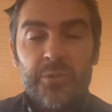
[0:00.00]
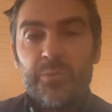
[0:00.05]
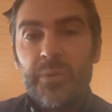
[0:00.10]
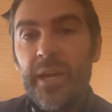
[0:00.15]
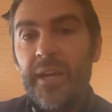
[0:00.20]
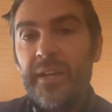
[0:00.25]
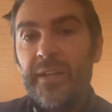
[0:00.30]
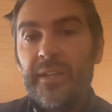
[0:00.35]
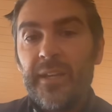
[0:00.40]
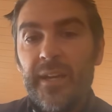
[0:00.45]

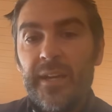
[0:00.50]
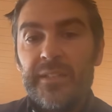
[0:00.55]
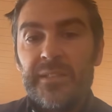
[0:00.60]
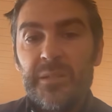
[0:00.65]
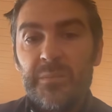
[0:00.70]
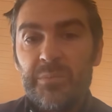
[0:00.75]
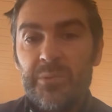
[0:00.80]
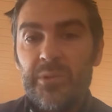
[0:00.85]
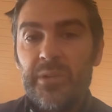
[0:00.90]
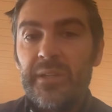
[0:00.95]
Recognize
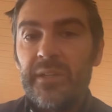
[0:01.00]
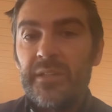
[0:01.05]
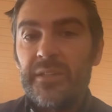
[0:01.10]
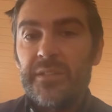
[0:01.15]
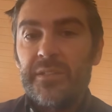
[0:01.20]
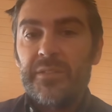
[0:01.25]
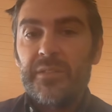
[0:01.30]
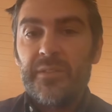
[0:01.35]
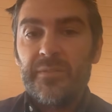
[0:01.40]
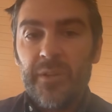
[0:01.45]
the
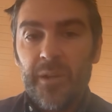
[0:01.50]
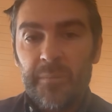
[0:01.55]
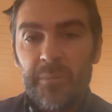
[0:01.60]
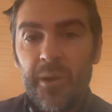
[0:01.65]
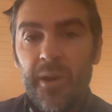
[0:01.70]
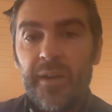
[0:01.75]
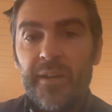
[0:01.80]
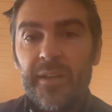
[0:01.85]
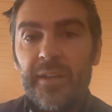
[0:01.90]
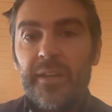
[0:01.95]
brilliance of our
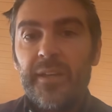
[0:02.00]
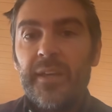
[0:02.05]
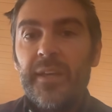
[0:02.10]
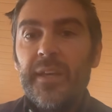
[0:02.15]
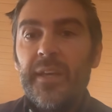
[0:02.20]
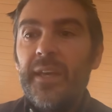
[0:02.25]
body